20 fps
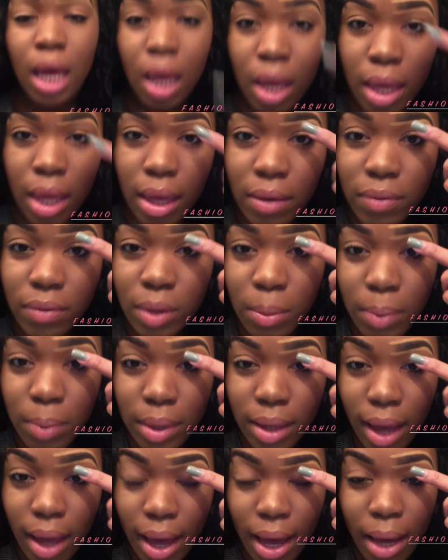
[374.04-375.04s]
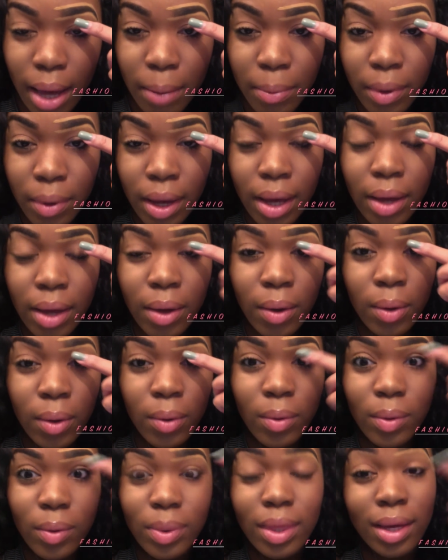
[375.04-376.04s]
if you put the
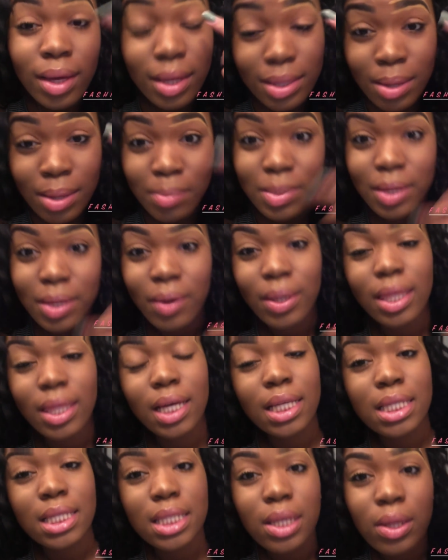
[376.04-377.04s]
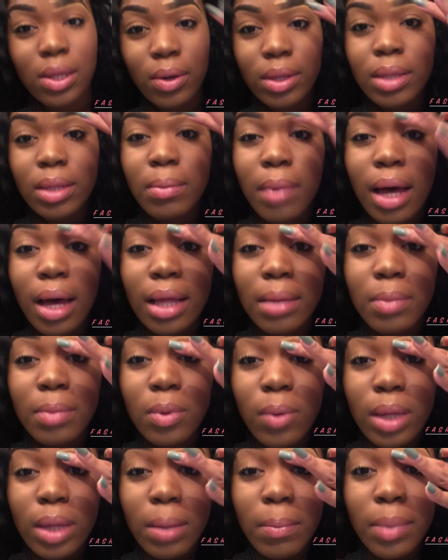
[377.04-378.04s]
eyebrow, the concealer on the bottom,
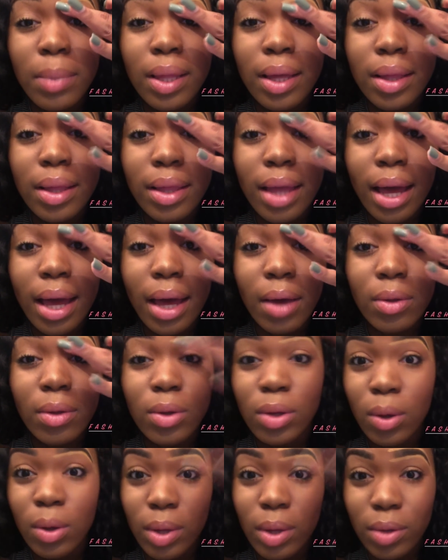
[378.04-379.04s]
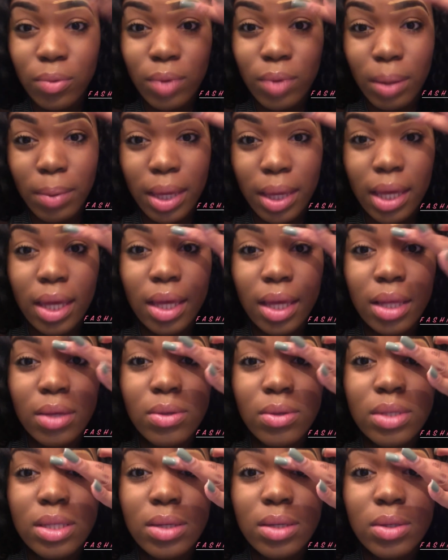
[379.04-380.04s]
you want to blend down. You don't want to rub it in,
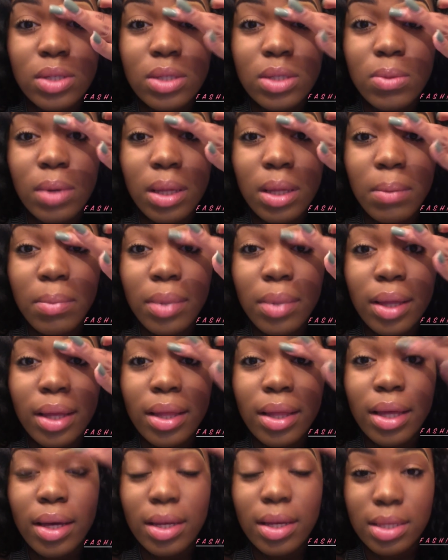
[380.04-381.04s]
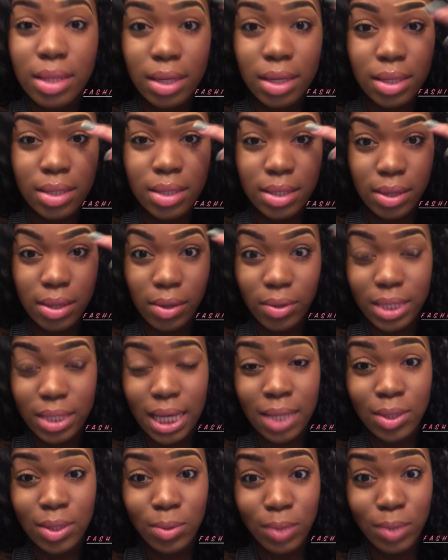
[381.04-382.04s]
you still just want to blend it because the concealer is
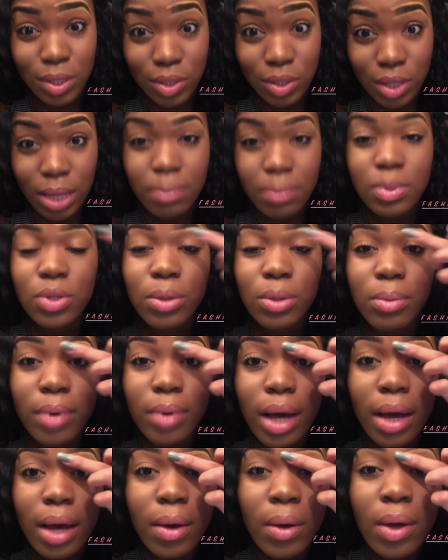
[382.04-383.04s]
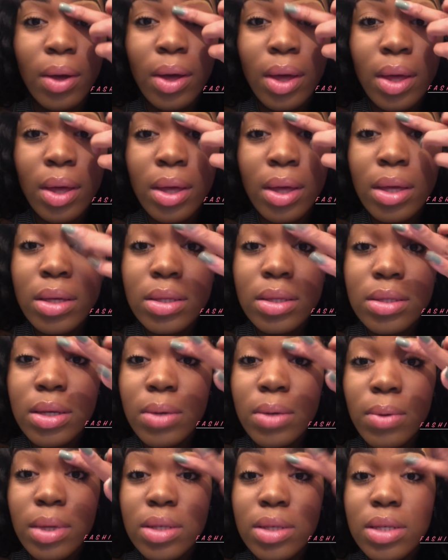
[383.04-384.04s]
actually what shapes your brow. So
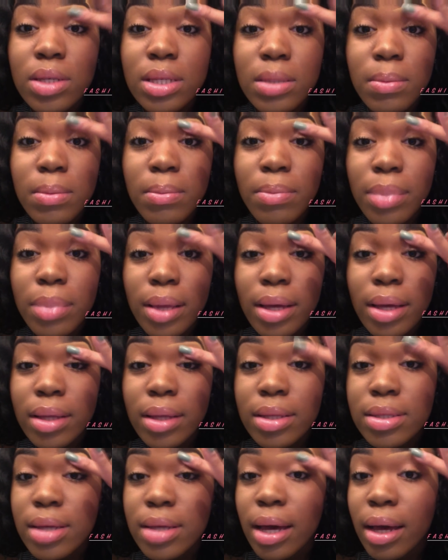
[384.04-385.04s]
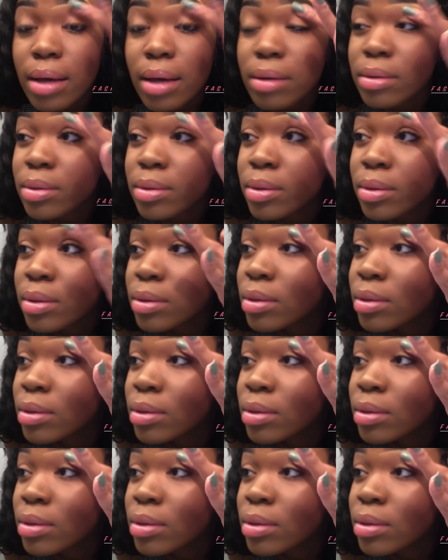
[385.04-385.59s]
you want to just blend down.